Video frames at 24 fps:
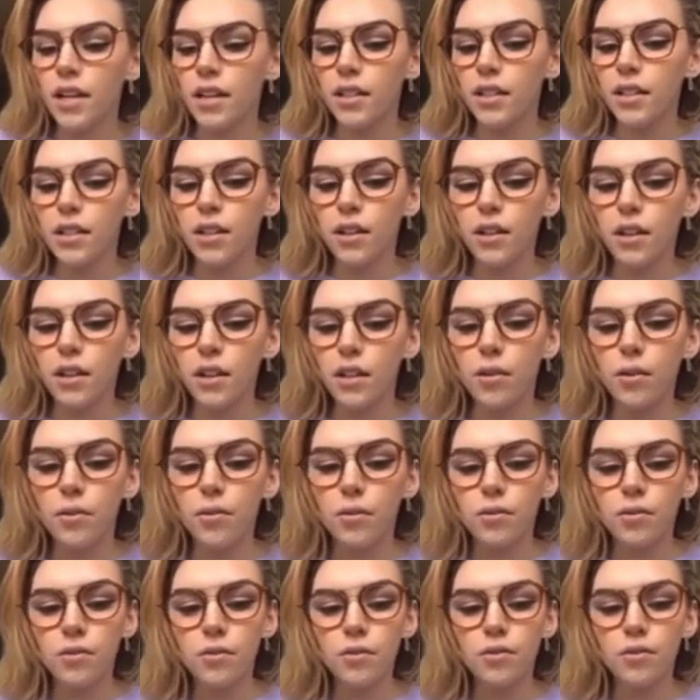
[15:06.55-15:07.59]
You know,
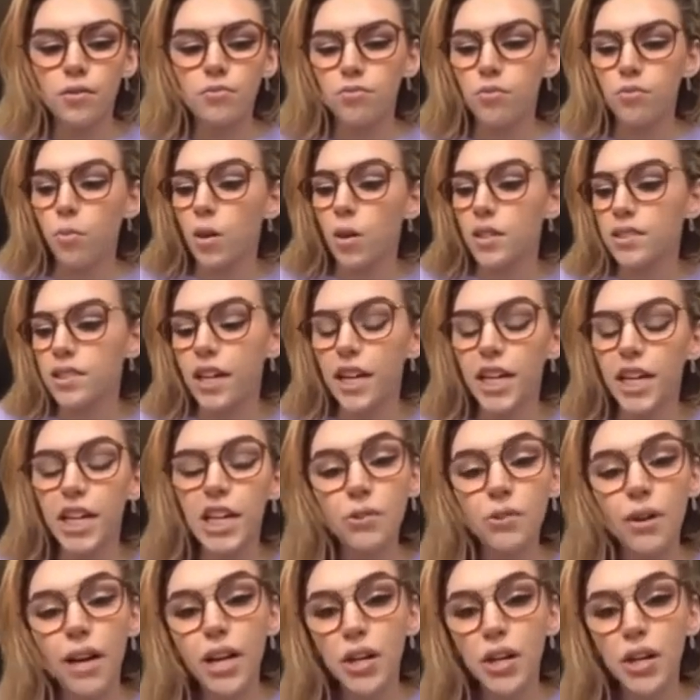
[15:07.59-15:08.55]
was I a great